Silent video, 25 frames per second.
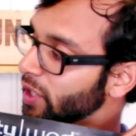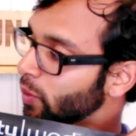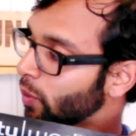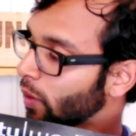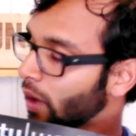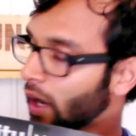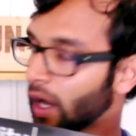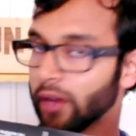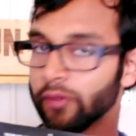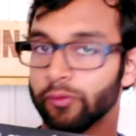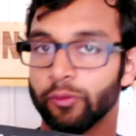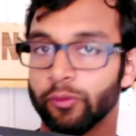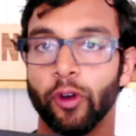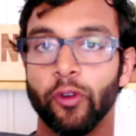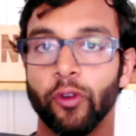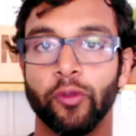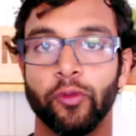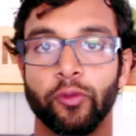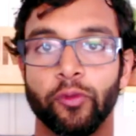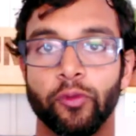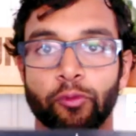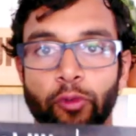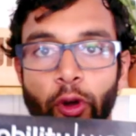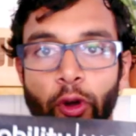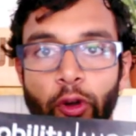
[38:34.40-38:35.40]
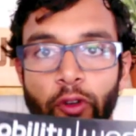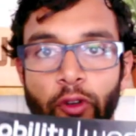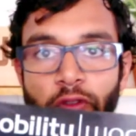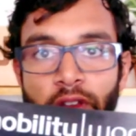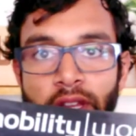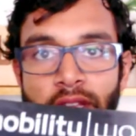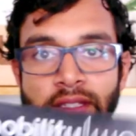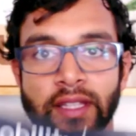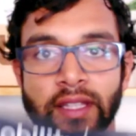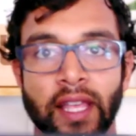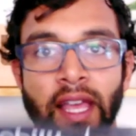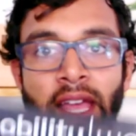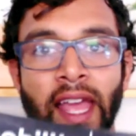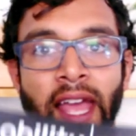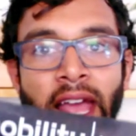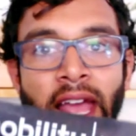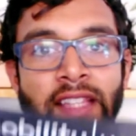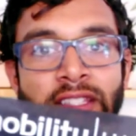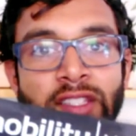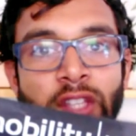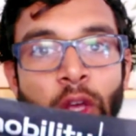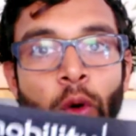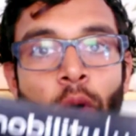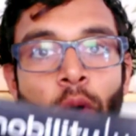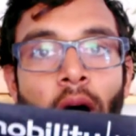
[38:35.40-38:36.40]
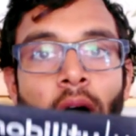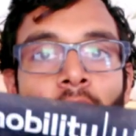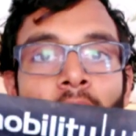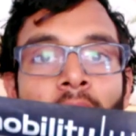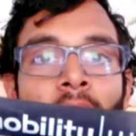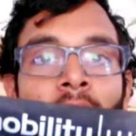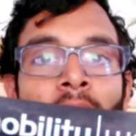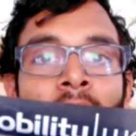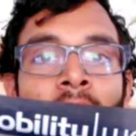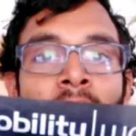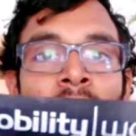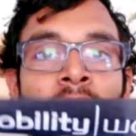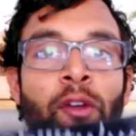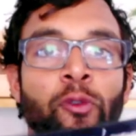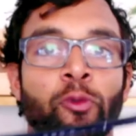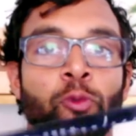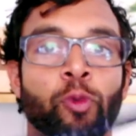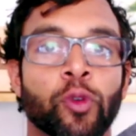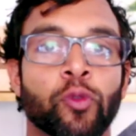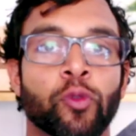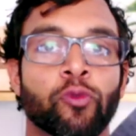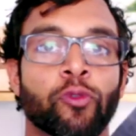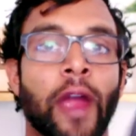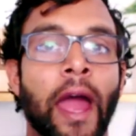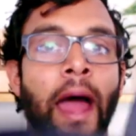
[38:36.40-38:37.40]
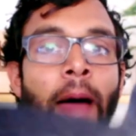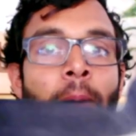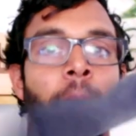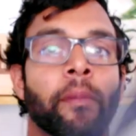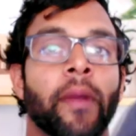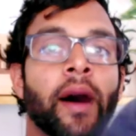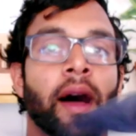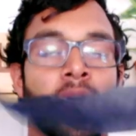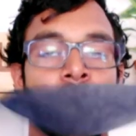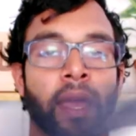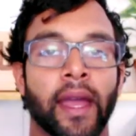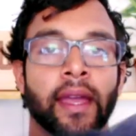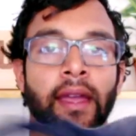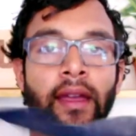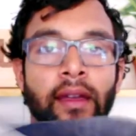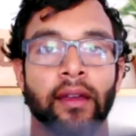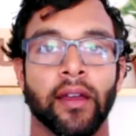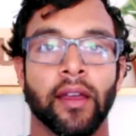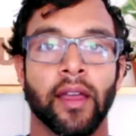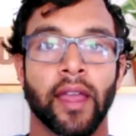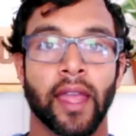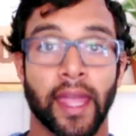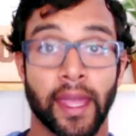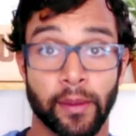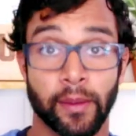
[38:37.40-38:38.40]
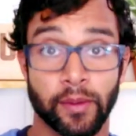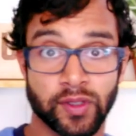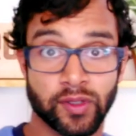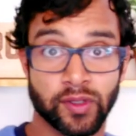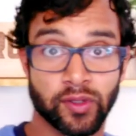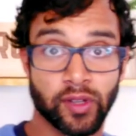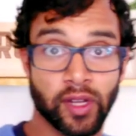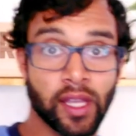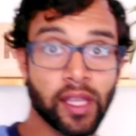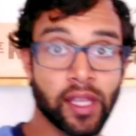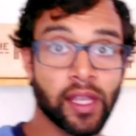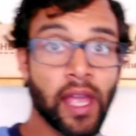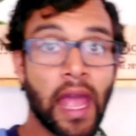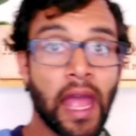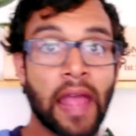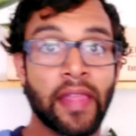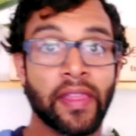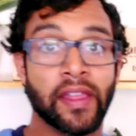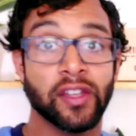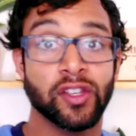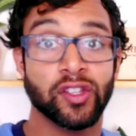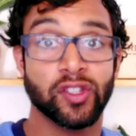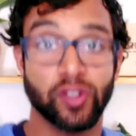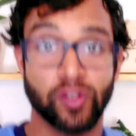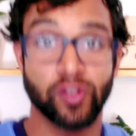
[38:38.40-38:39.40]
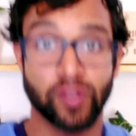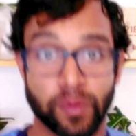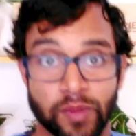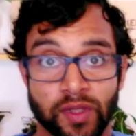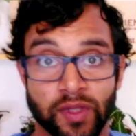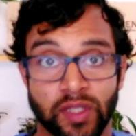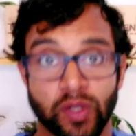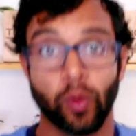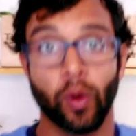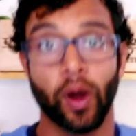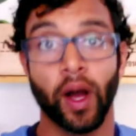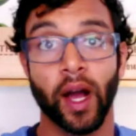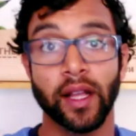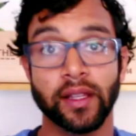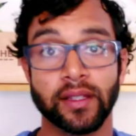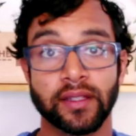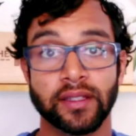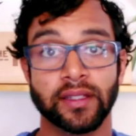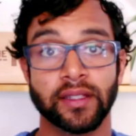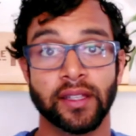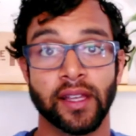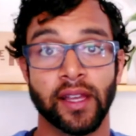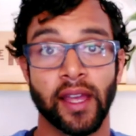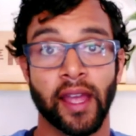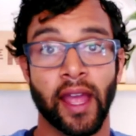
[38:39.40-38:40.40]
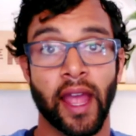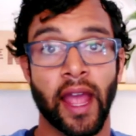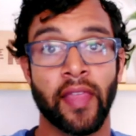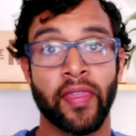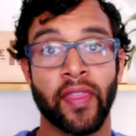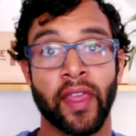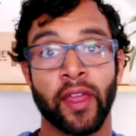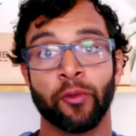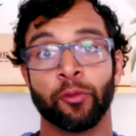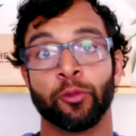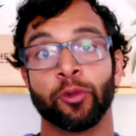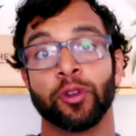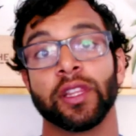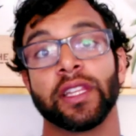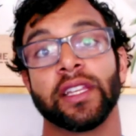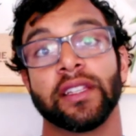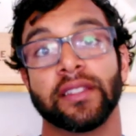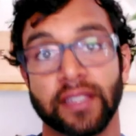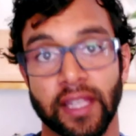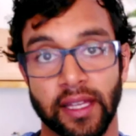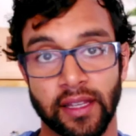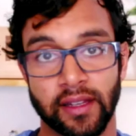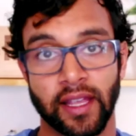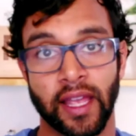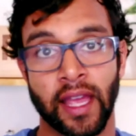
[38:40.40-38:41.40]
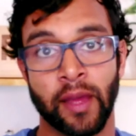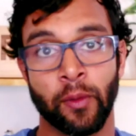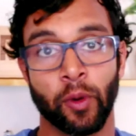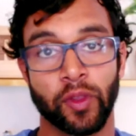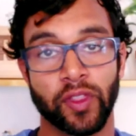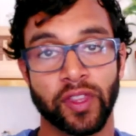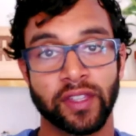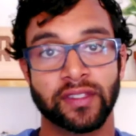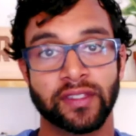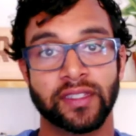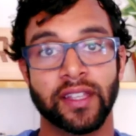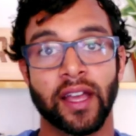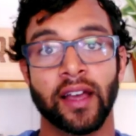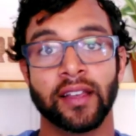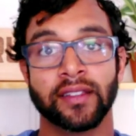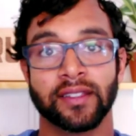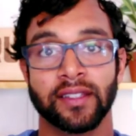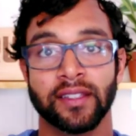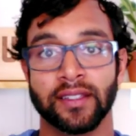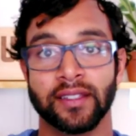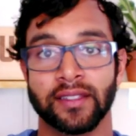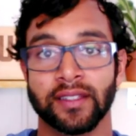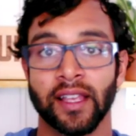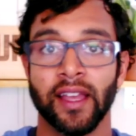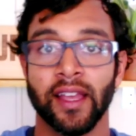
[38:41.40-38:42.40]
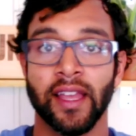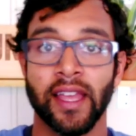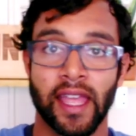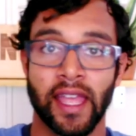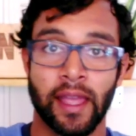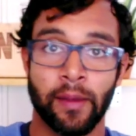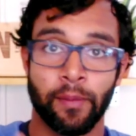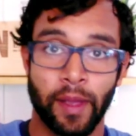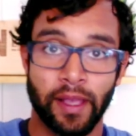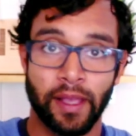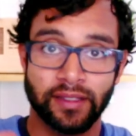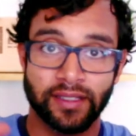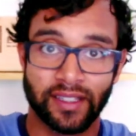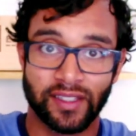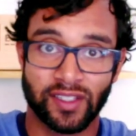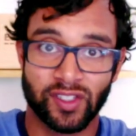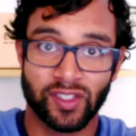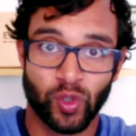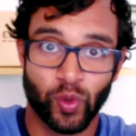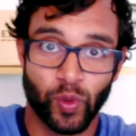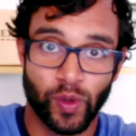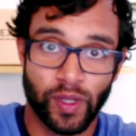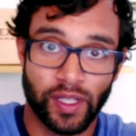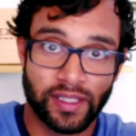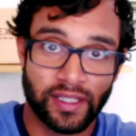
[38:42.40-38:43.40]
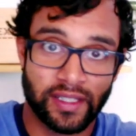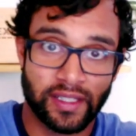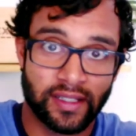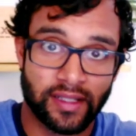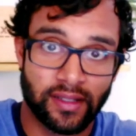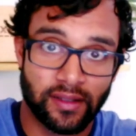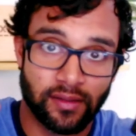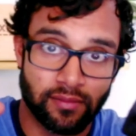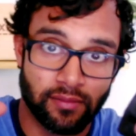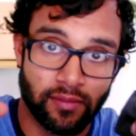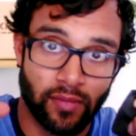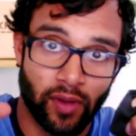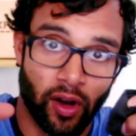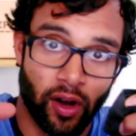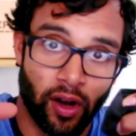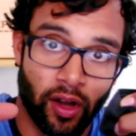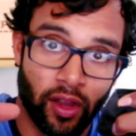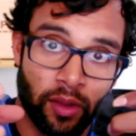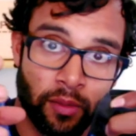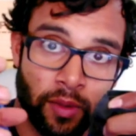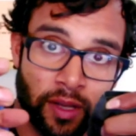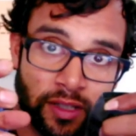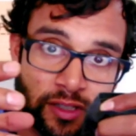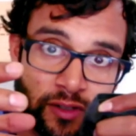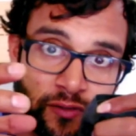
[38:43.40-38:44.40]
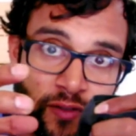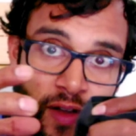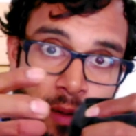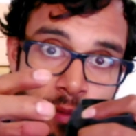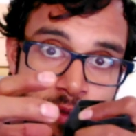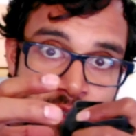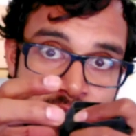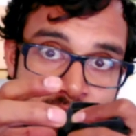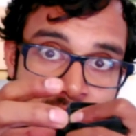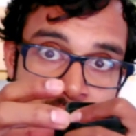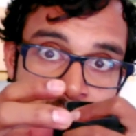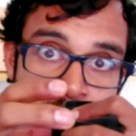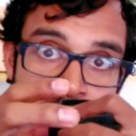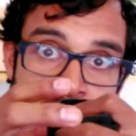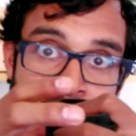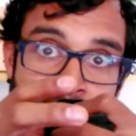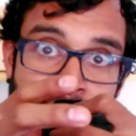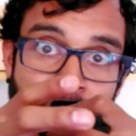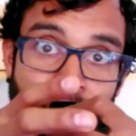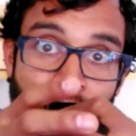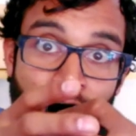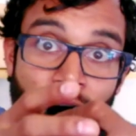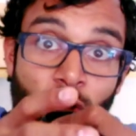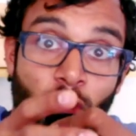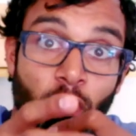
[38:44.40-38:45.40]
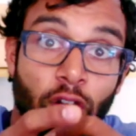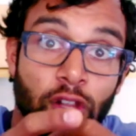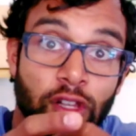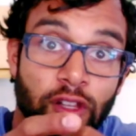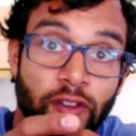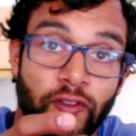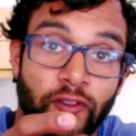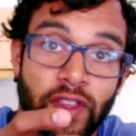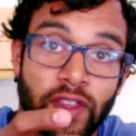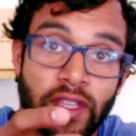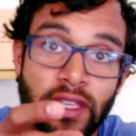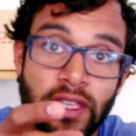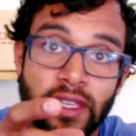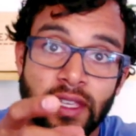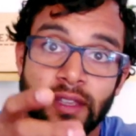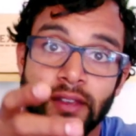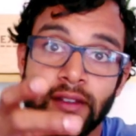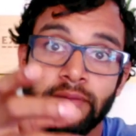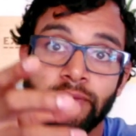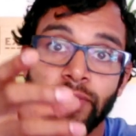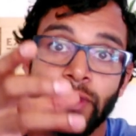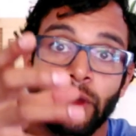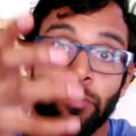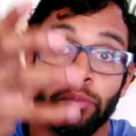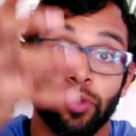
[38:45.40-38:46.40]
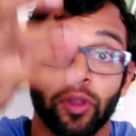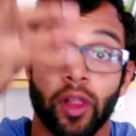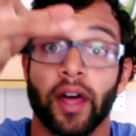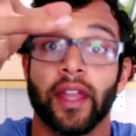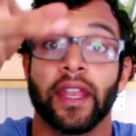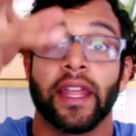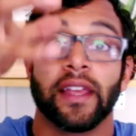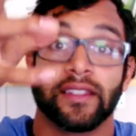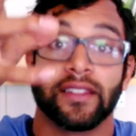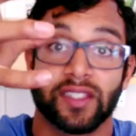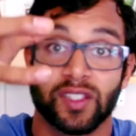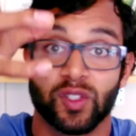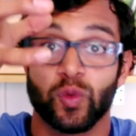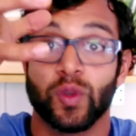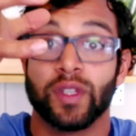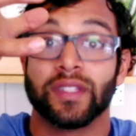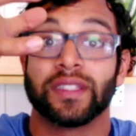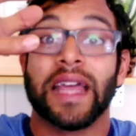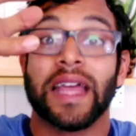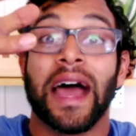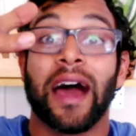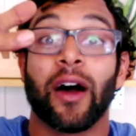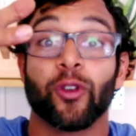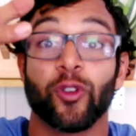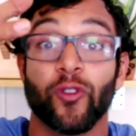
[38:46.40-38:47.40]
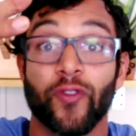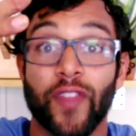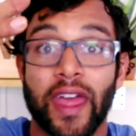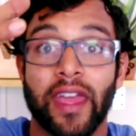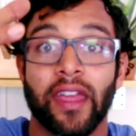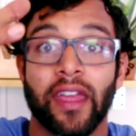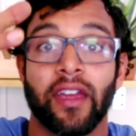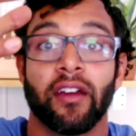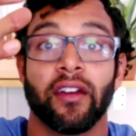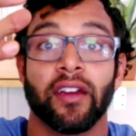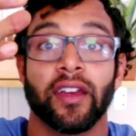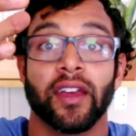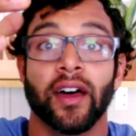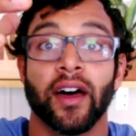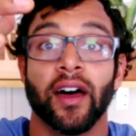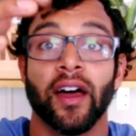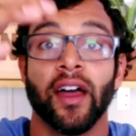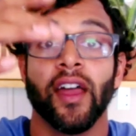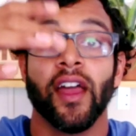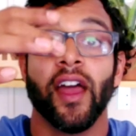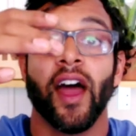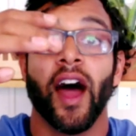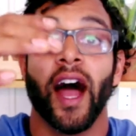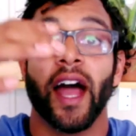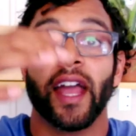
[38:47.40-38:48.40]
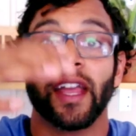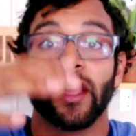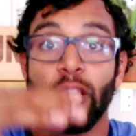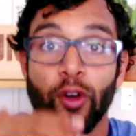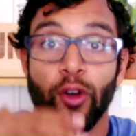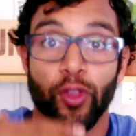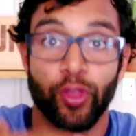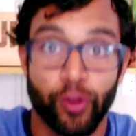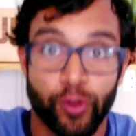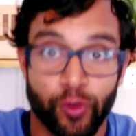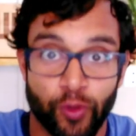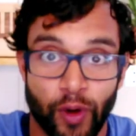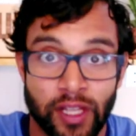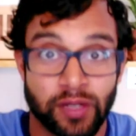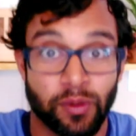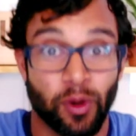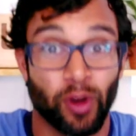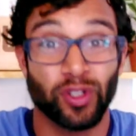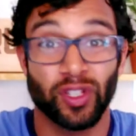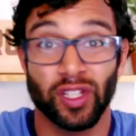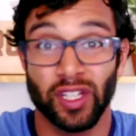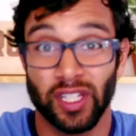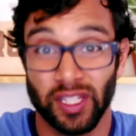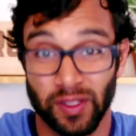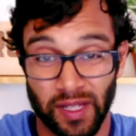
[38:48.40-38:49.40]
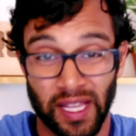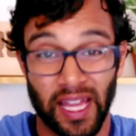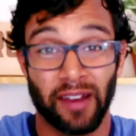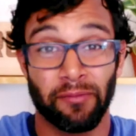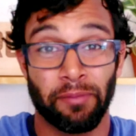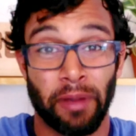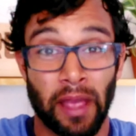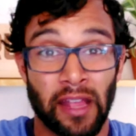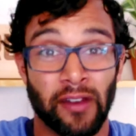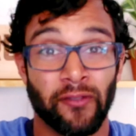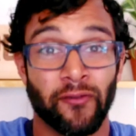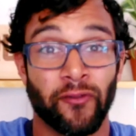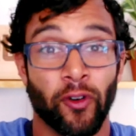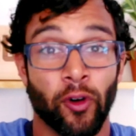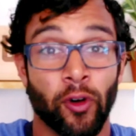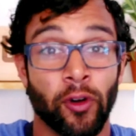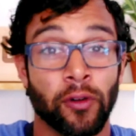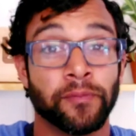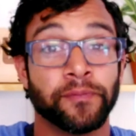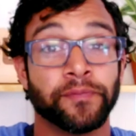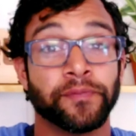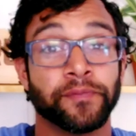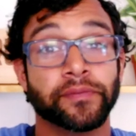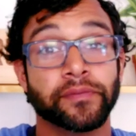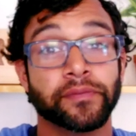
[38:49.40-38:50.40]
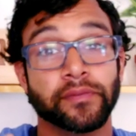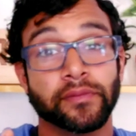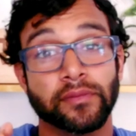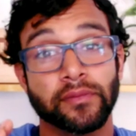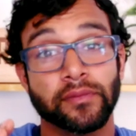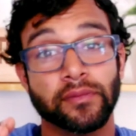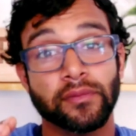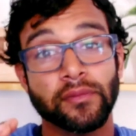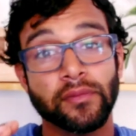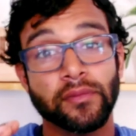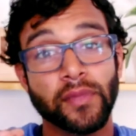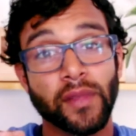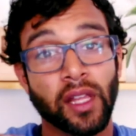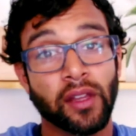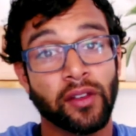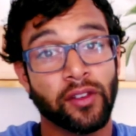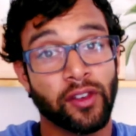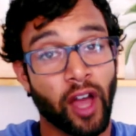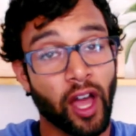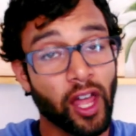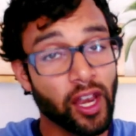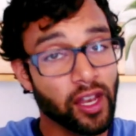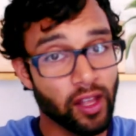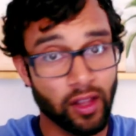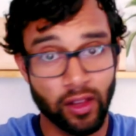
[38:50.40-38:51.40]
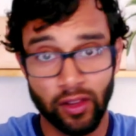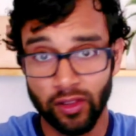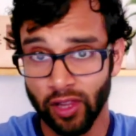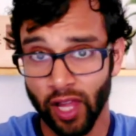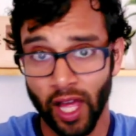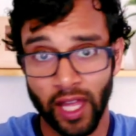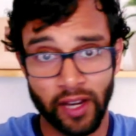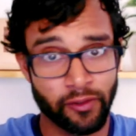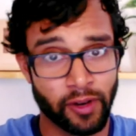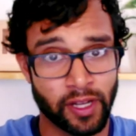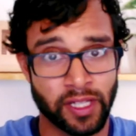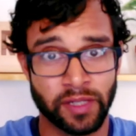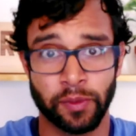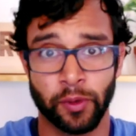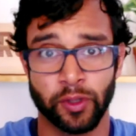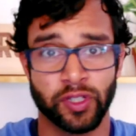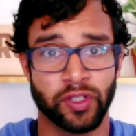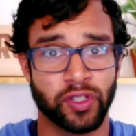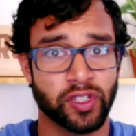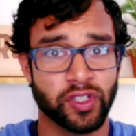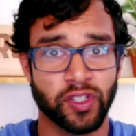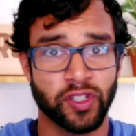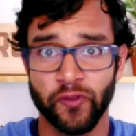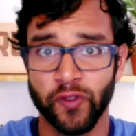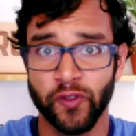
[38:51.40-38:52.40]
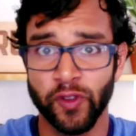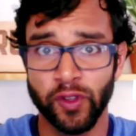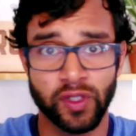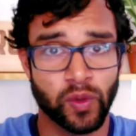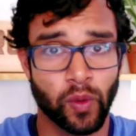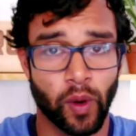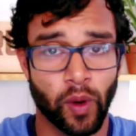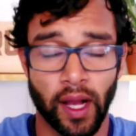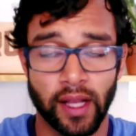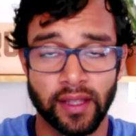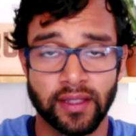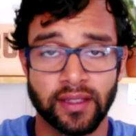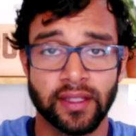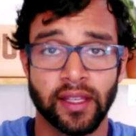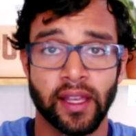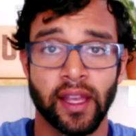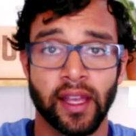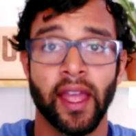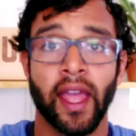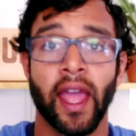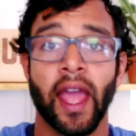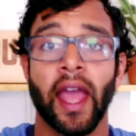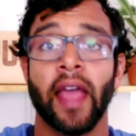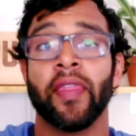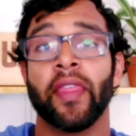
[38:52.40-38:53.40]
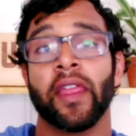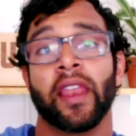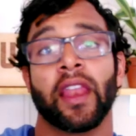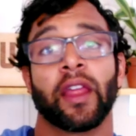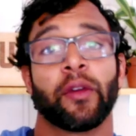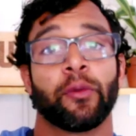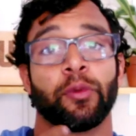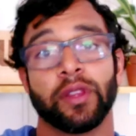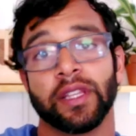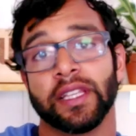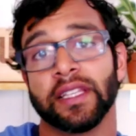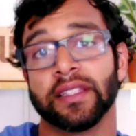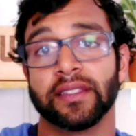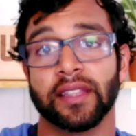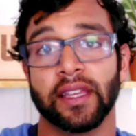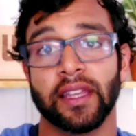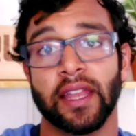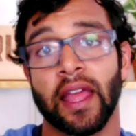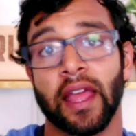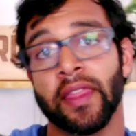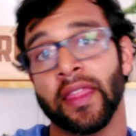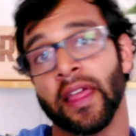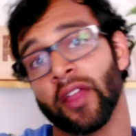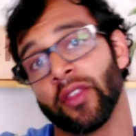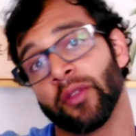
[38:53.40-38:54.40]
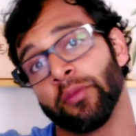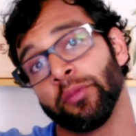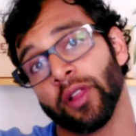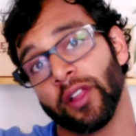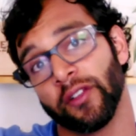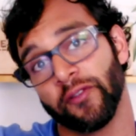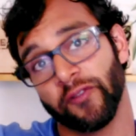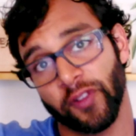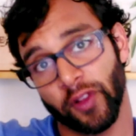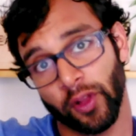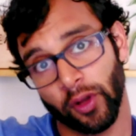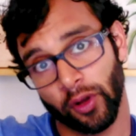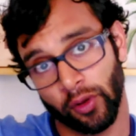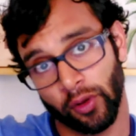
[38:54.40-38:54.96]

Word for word: Wad, Rogue Fitness. And so I would wrap my hamstring and then do some squats and then release it. And what this does is it basically squeezes all the muscle fibers together and all of the blood has squeezed out of that area. I go through range of motion. It's kind of painful. Not a lot of range of motion, just a few squats. And then I release it. And now the blood